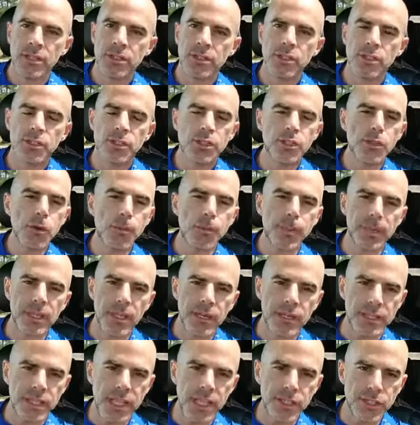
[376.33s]
Stupid
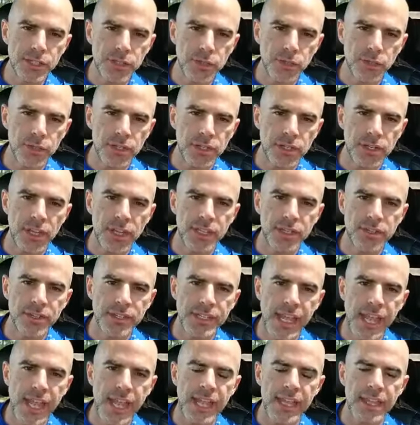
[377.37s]
little things you do in your in your
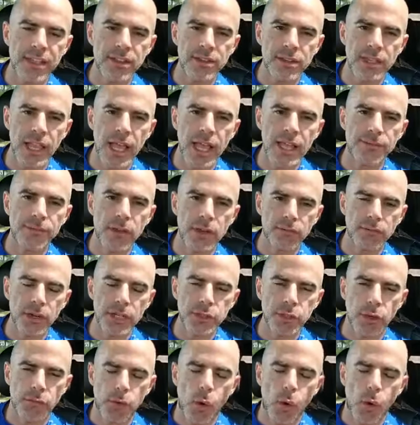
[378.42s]
day, in your life, and ritual.